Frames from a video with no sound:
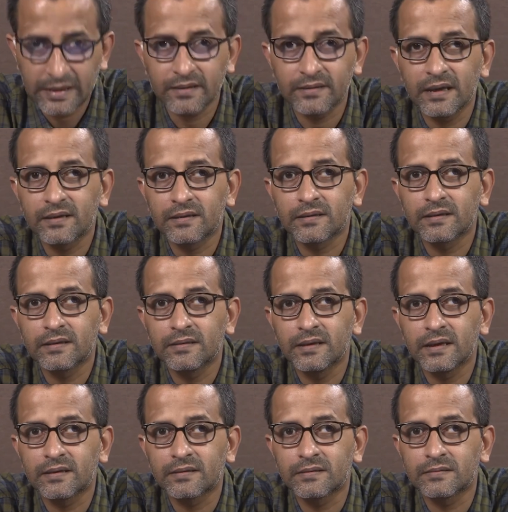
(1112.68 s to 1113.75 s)
that, that,
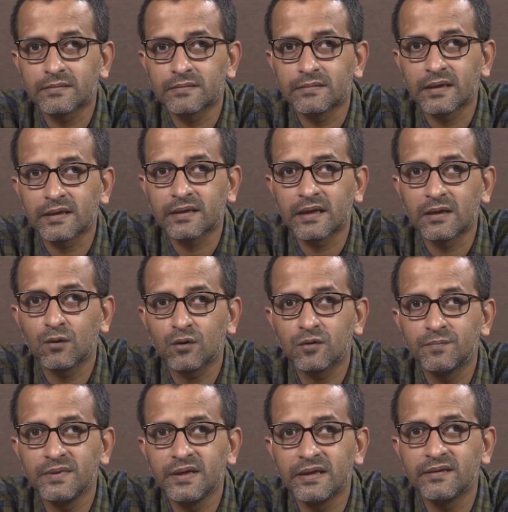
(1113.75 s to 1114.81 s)
that there
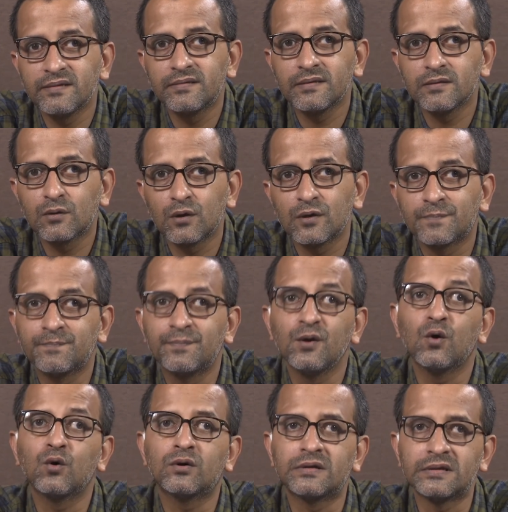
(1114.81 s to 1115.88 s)
cannot be anything called
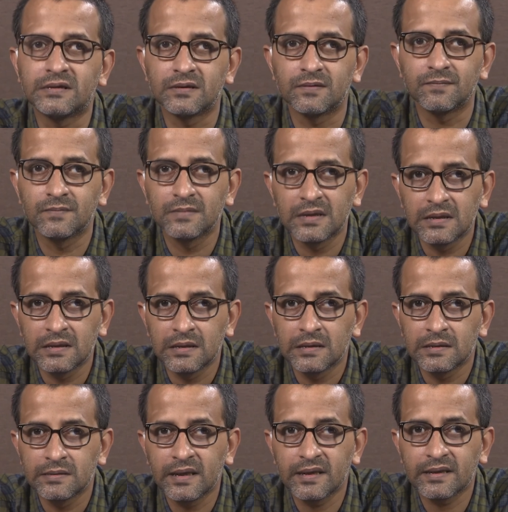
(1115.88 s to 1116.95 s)
pure reason,
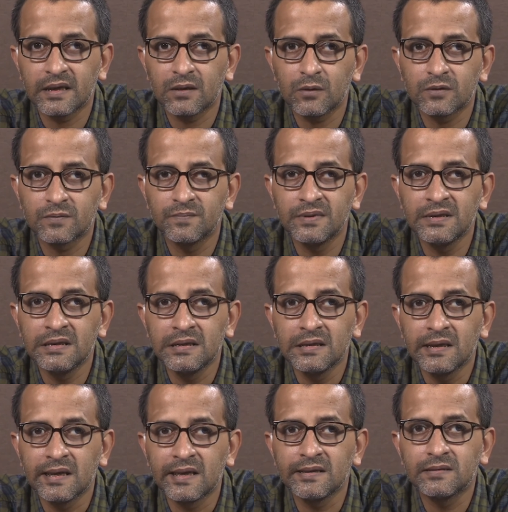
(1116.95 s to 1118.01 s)
there cannot be
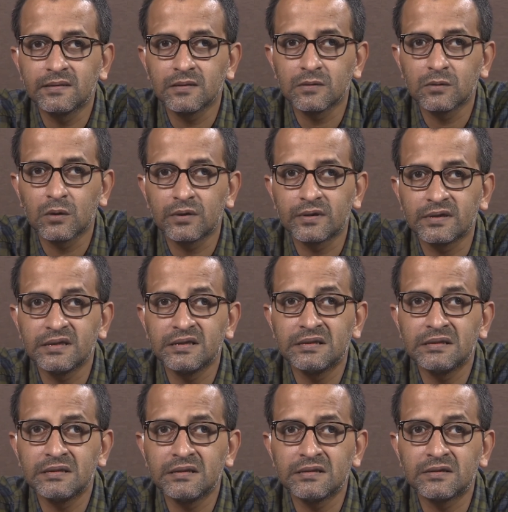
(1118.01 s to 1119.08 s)
anything called
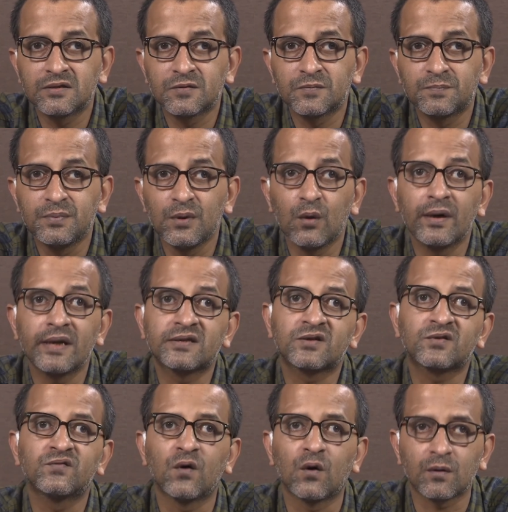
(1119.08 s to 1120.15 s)
reason in its
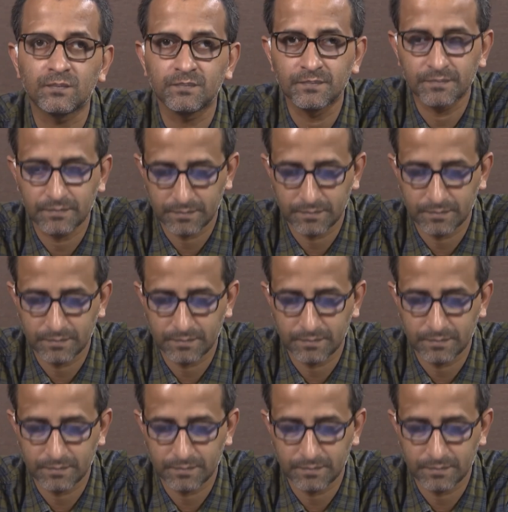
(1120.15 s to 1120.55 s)
purest form.